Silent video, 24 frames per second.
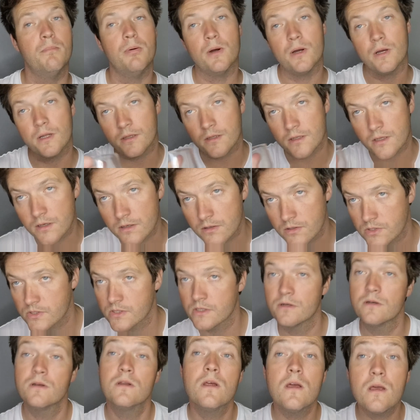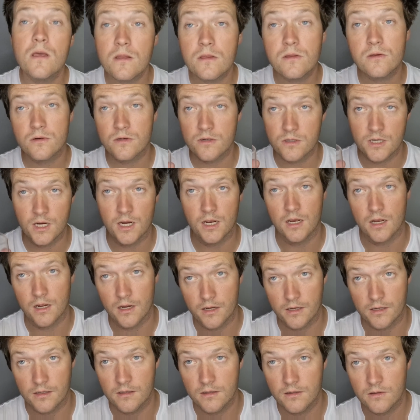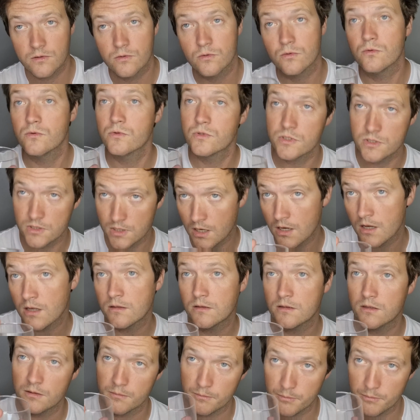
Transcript: But there's another guy who's not the